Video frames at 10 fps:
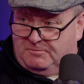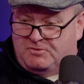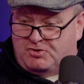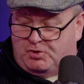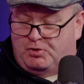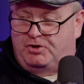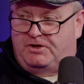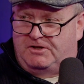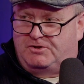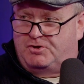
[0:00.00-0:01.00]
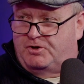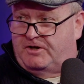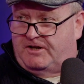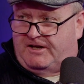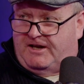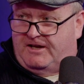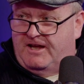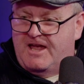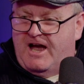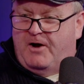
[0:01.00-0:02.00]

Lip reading: him stone dead during the gig.